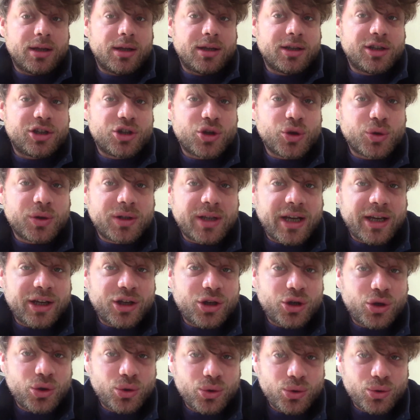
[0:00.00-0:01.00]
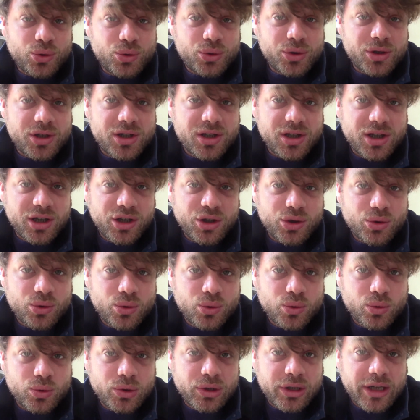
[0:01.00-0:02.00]
So thank you, see
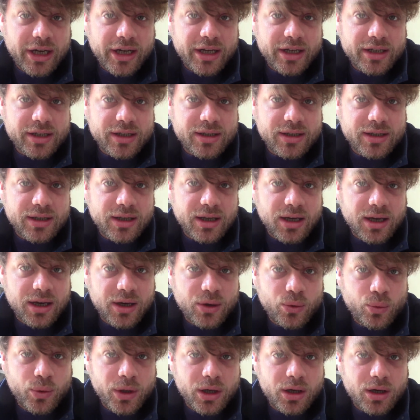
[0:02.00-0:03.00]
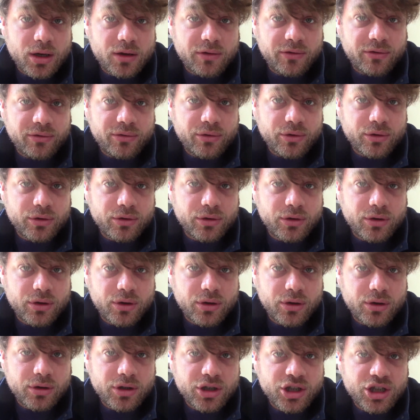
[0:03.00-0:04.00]
you next week for
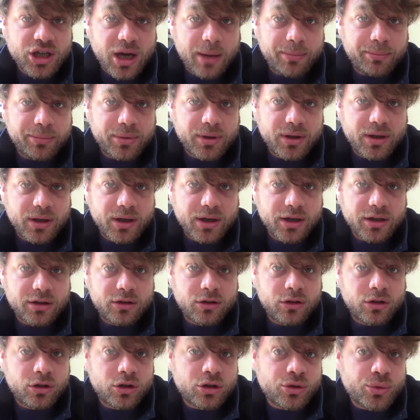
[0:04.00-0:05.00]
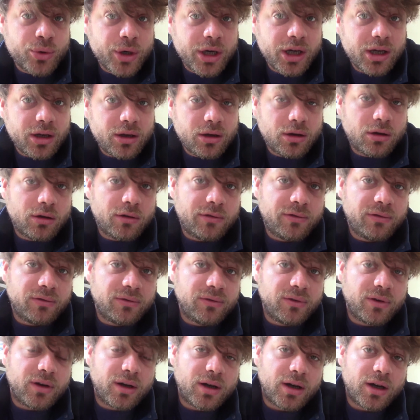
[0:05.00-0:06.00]
the chapter 3
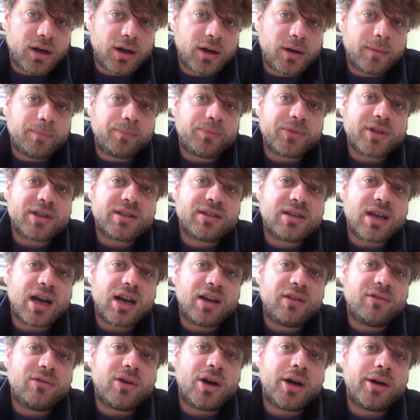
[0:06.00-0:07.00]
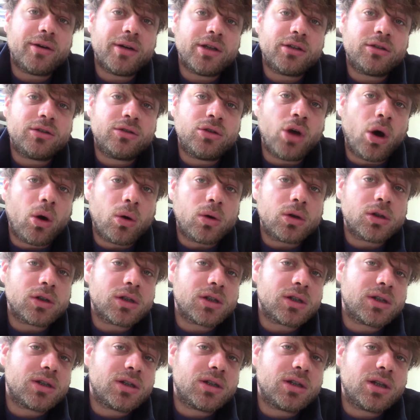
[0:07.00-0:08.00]
of Salivari
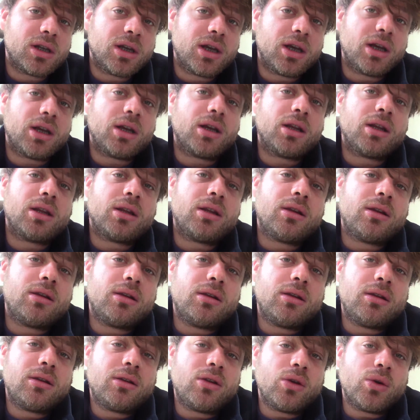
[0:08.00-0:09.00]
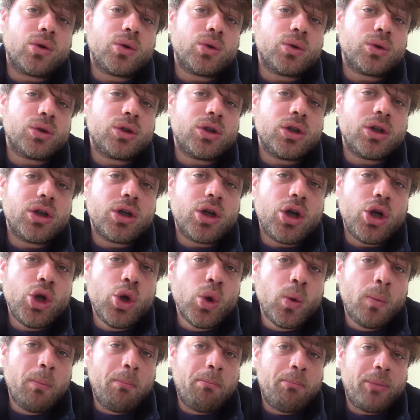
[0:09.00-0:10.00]
Thoughts into the
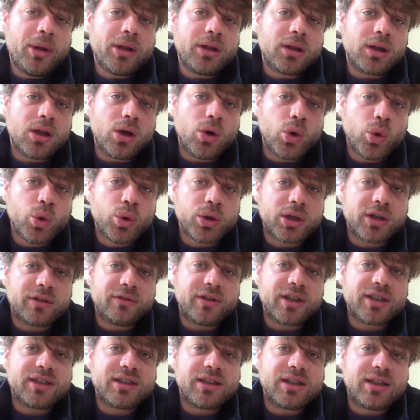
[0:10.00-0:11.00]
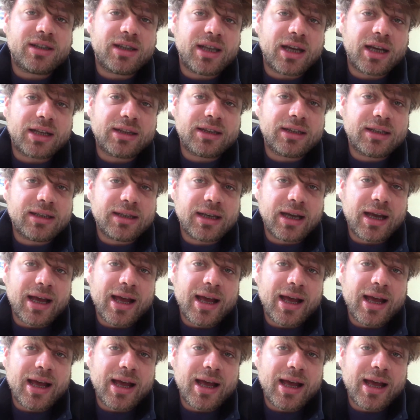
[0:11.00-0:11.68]
Lumpen Universität